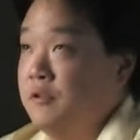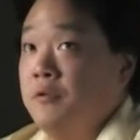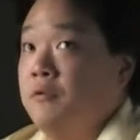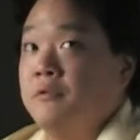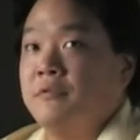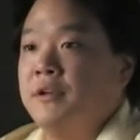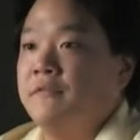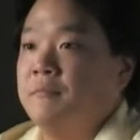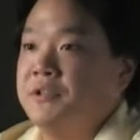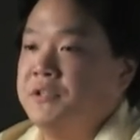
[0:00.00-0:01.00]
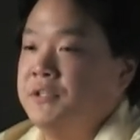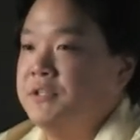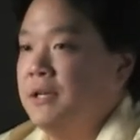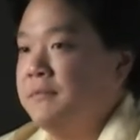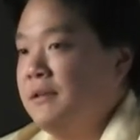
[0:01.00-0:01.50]
two or three different machine
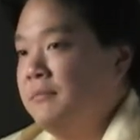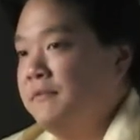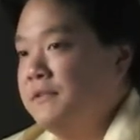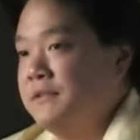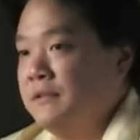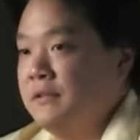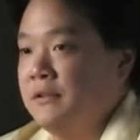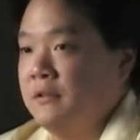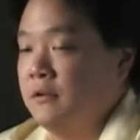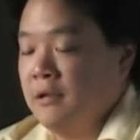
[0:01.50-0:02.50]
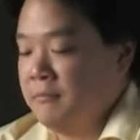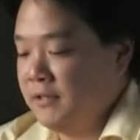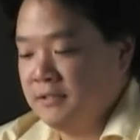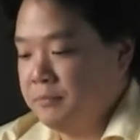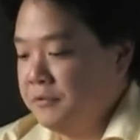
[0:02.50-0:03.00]
shops at my facility or at
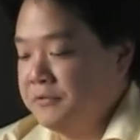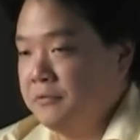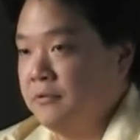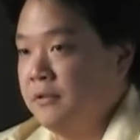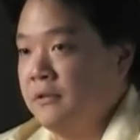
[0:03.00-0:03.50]
my disposal